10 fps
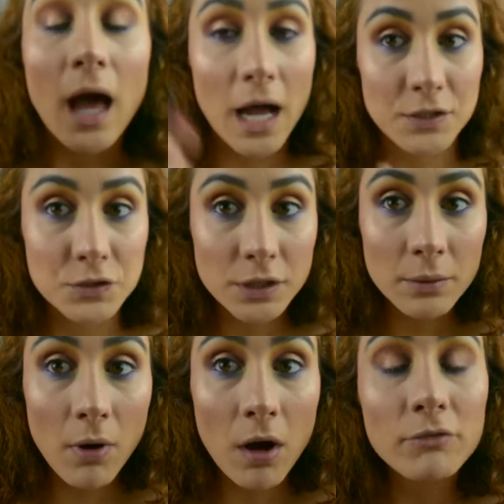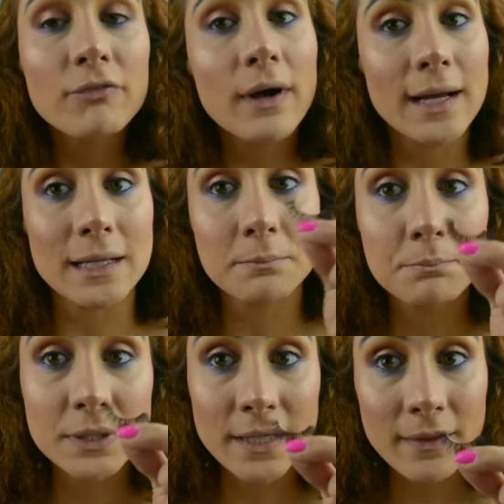I took them off and I'm
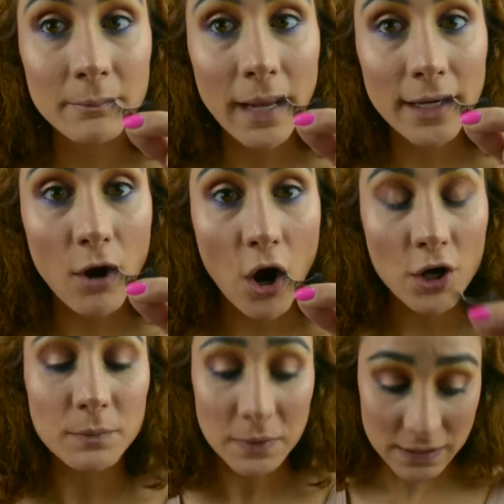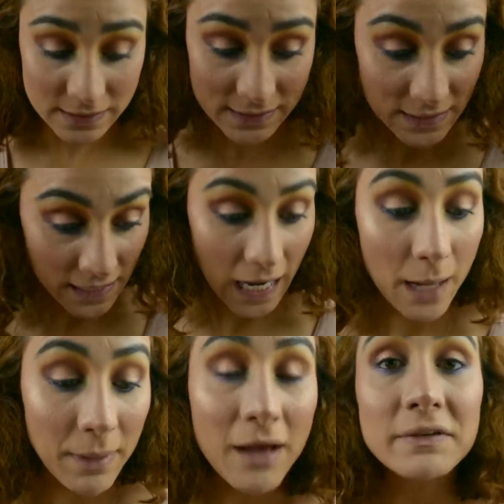putting them back on because
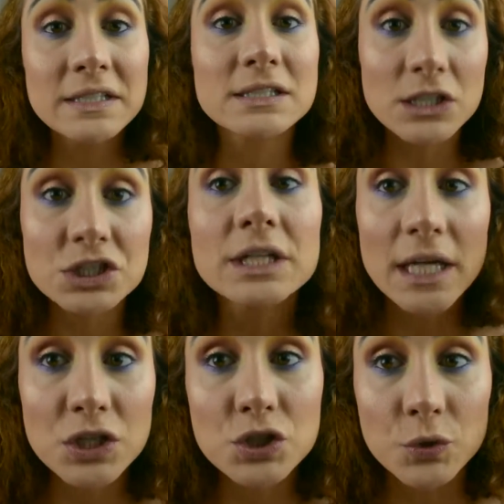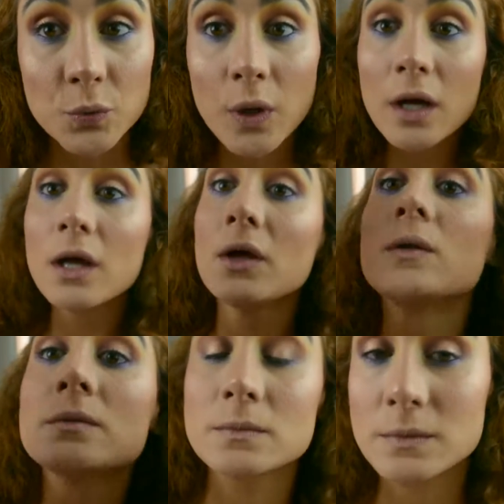I'm having such an issue
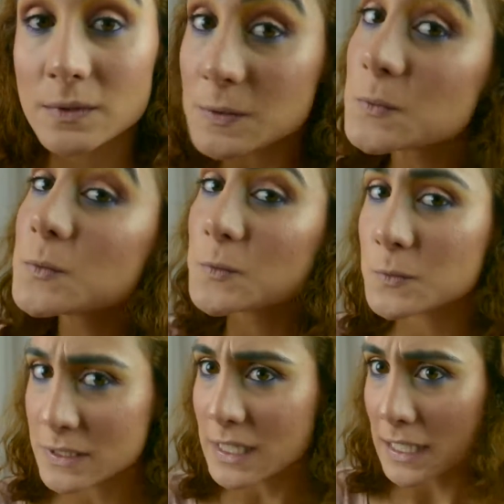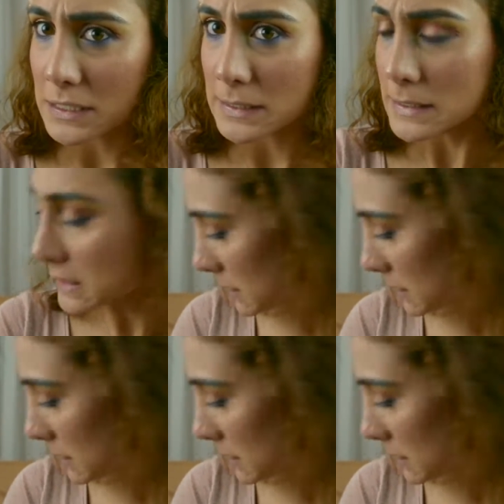with the lashes.